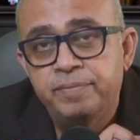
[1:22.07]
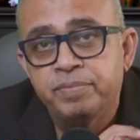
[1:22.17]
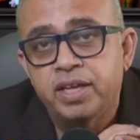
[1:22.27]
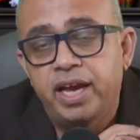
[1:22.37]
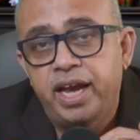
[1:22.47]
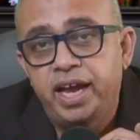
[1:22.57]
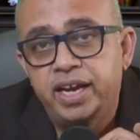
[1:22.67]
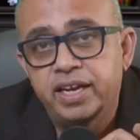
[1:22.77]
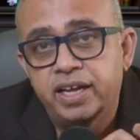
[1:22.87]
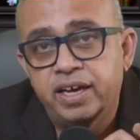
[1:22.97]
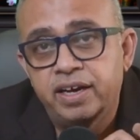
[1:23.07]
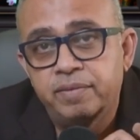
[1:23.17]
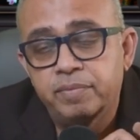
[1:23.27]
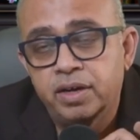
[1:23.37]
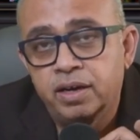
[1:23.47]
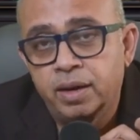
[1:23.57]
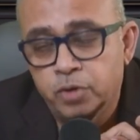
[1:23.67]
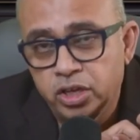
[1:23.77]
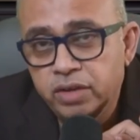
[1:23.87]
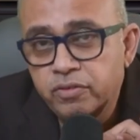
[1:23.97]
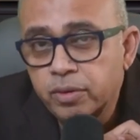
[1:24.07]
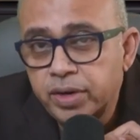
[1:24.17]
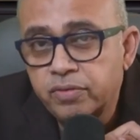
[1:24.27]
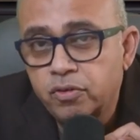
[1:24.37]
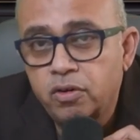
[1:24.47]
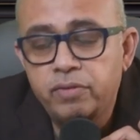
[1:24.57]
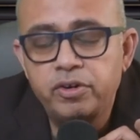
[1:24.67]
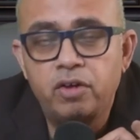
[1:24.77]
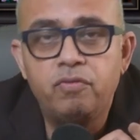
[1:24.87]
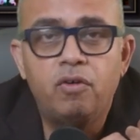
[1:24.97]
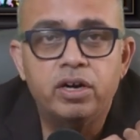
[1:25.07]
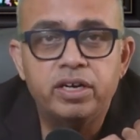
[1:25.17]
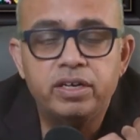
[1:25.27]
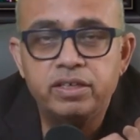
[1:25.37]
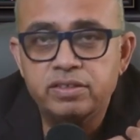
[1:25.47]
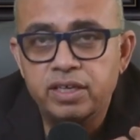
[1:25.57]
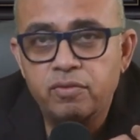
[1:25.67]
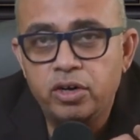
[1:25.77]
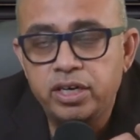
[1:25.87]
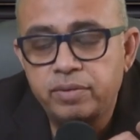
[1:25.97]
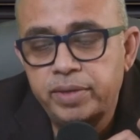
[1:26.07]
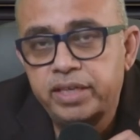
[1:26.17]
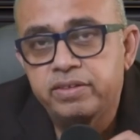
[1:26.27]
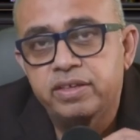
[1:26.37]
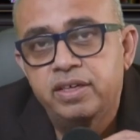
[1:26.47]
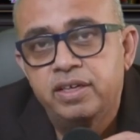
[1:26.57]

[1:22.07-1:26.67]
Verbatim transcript: And um, uh, I'm going to give you a brief overview of what it is and what it means.